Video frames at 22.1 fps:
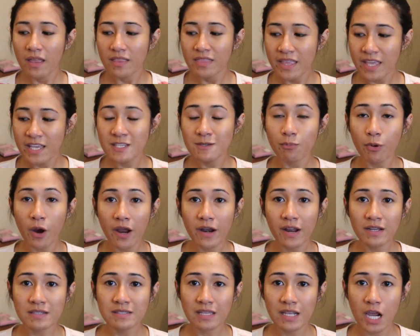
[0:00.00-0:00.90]
These
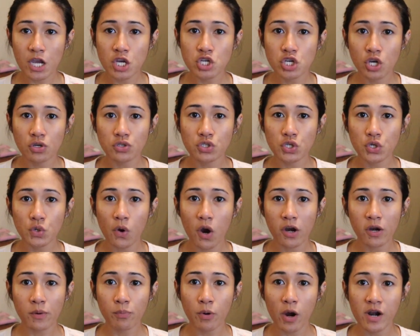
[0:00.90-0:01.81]
products that I showed you
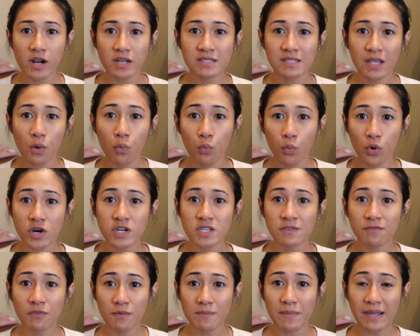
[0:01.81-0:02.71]
are the products that
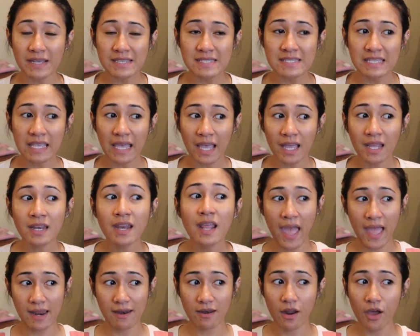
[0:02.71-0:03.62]
works for my skin,
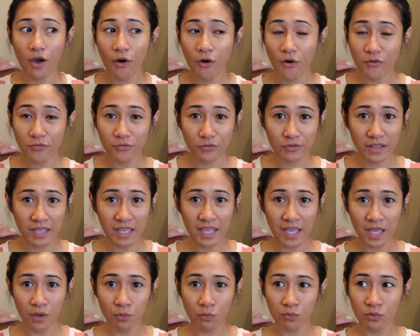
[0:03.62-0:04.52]
and
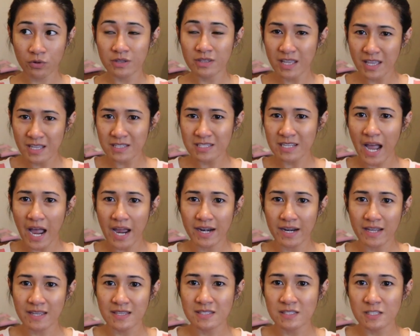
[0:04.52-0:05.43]
hopefully it would
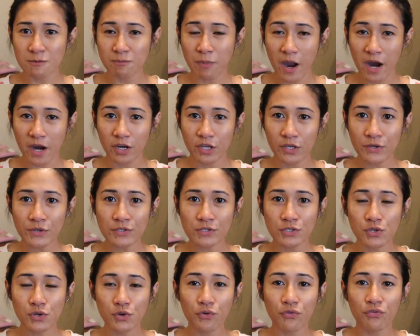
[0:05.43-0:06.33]
kind of inspire you
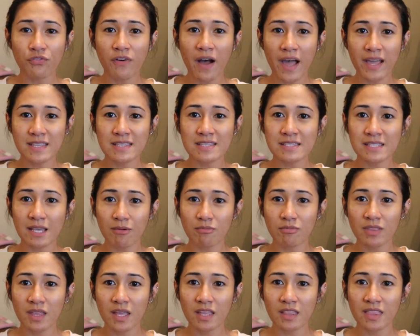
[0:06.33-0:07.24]
to find
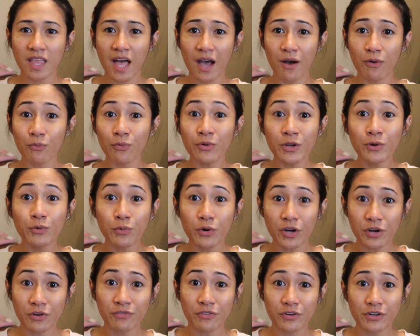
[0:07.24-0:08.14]
something that would
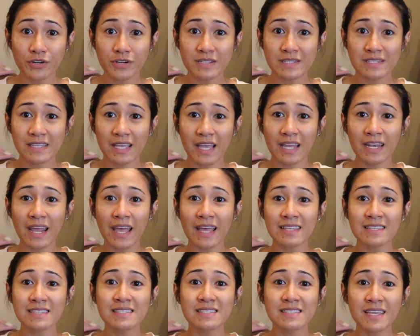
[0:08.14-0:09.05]
work for your skin
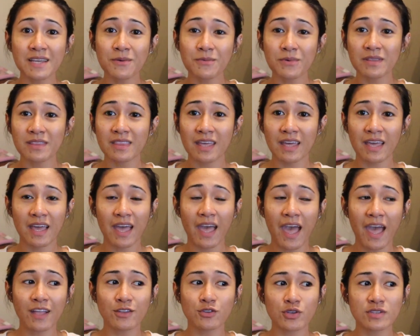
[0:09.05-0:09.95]
and stick with it,
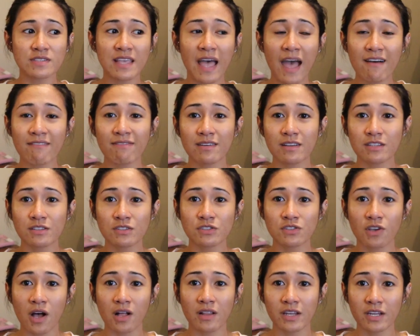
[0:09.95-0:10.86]
and just have a
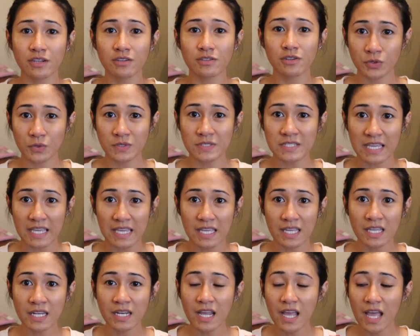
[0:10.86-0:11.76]
solid
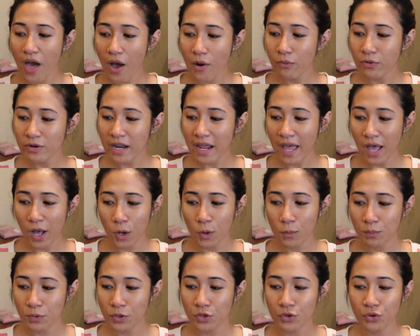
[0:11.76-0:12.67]
routine that would
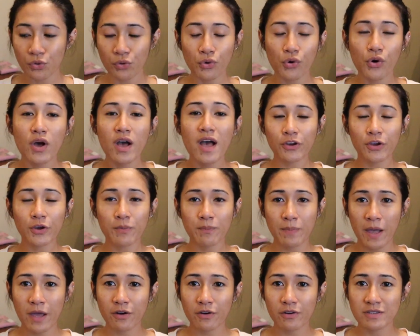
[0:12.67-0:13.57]
help you for your
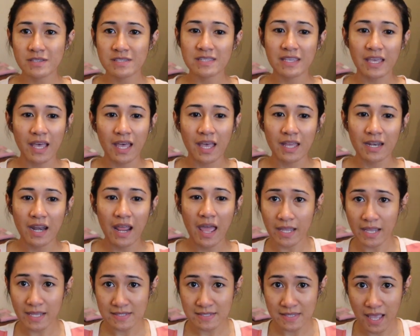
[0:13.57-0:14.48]
better skin.
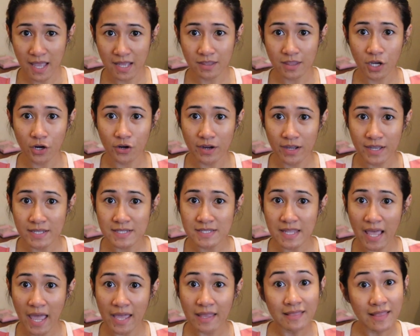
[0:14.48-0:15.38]
Like I said, there
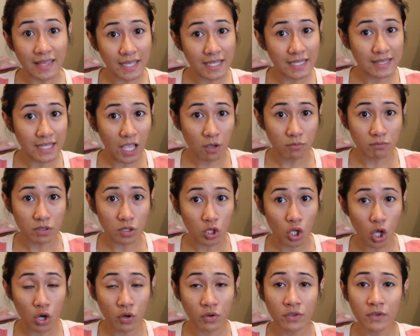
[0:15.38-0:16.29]
is a link down
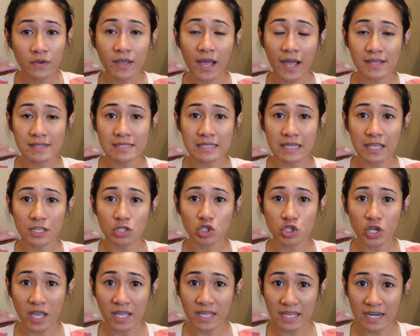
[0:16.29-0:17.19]
below. You guys can
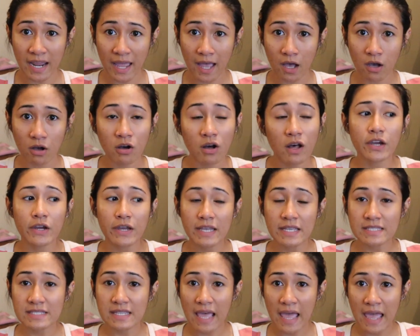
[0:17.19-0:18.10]
check it out. There
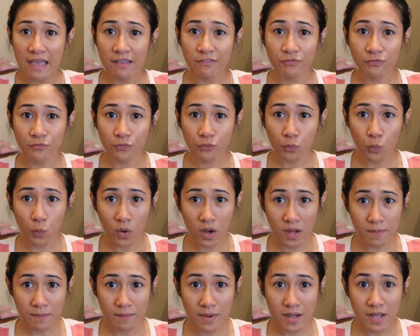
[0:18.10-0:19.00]
is a
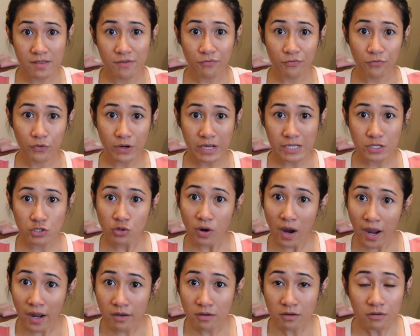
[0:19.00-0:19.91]
1 month free
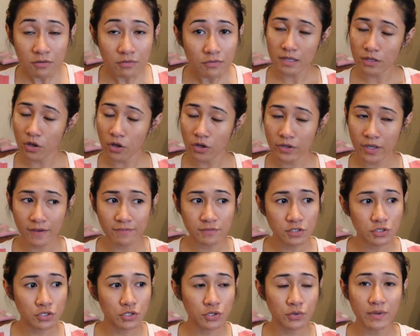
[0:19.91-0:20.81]
trial, and all you have
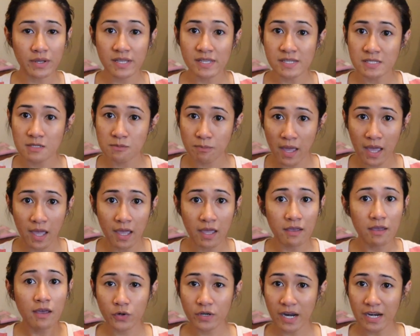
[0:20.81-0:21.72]
to do is
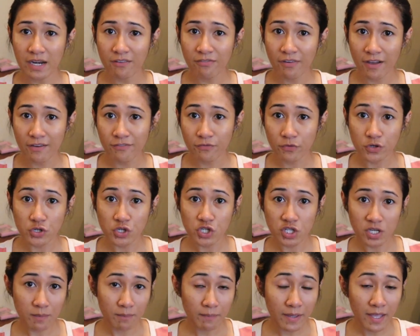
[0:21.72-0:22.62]
pay $4.95 for
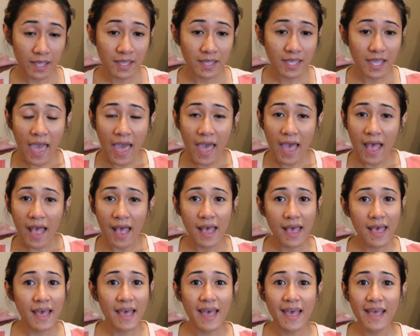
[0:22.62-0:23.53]
shipping.
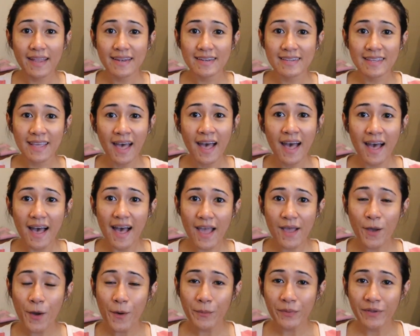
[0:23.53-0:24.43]
And yeah,
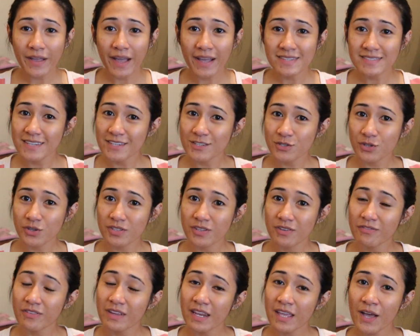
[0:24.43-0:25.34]
I hope you guys enjoyed
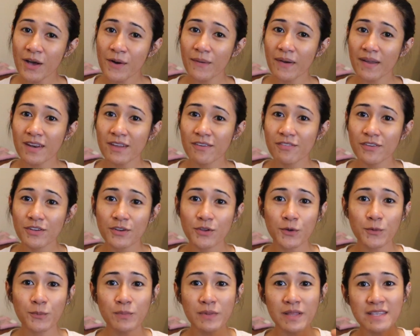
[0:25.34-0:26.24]
the video, and if you
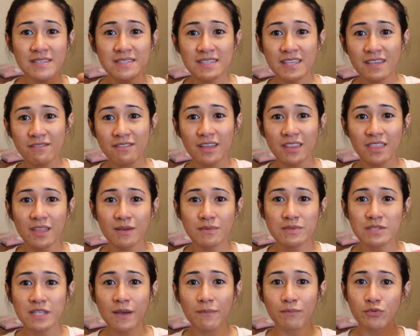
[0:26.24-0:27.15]
do, please give it a
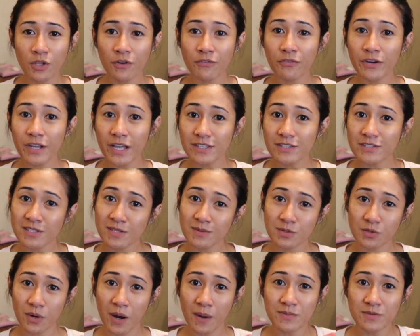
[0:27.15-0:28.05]
thumbs up. Don't forget to
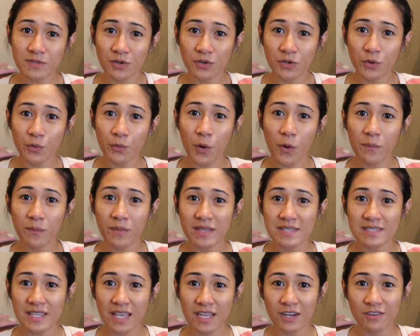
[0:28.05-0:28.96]
subscribe so you won't
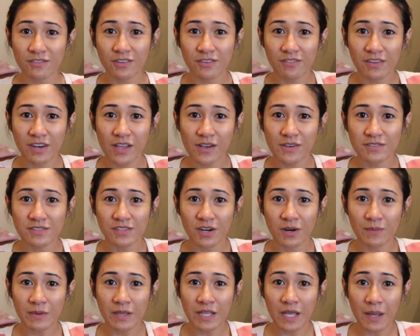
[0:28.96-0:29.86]
miss any of the videos
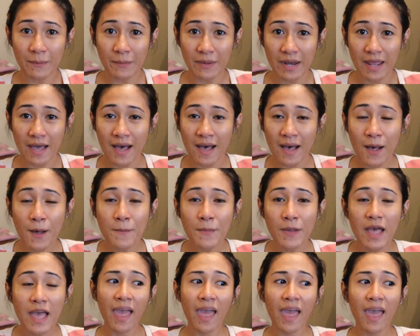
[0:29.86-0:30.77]
that will be coming
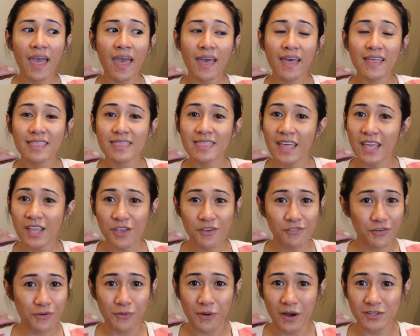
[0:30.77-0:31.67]
up. And thank
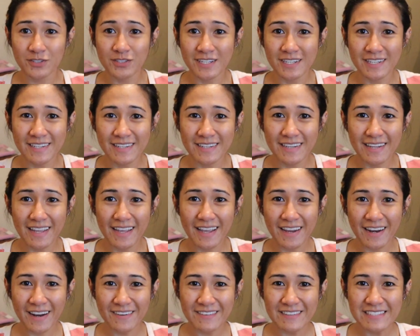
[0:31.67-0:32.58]
you for watching,
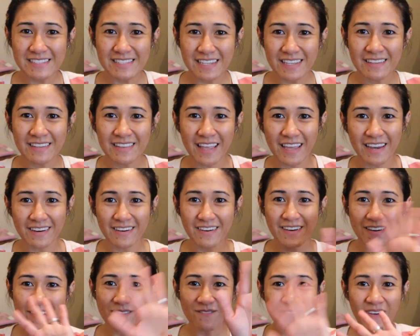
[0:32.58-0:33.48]
and I will see you
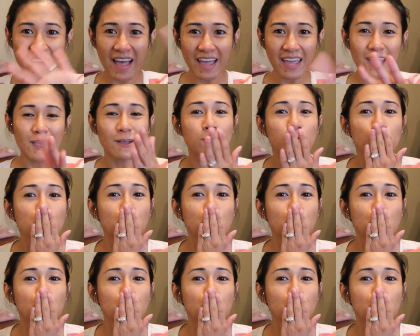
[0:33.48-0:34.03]
later. Bye!